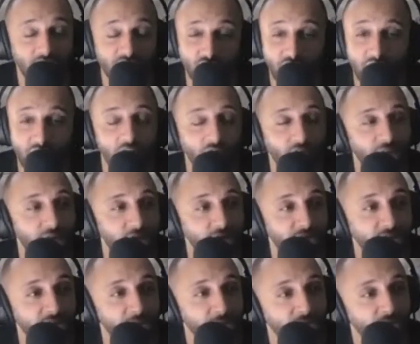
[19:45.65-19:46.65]
because you can't rely
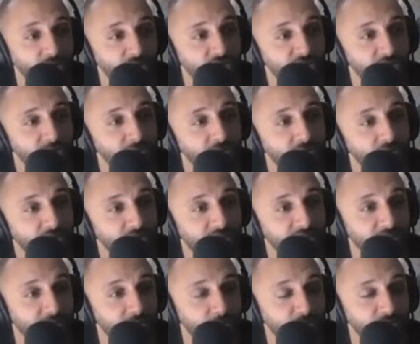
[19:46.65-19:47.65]
on Nimmer or Jimbo because
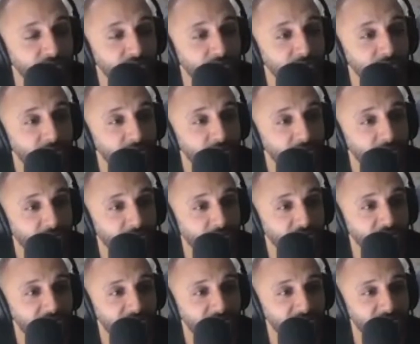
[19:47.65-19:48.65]
they come up with some
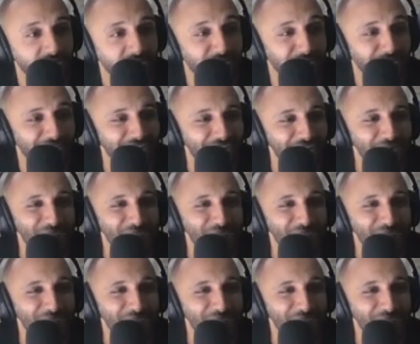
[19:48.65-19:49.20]
interesting stuff.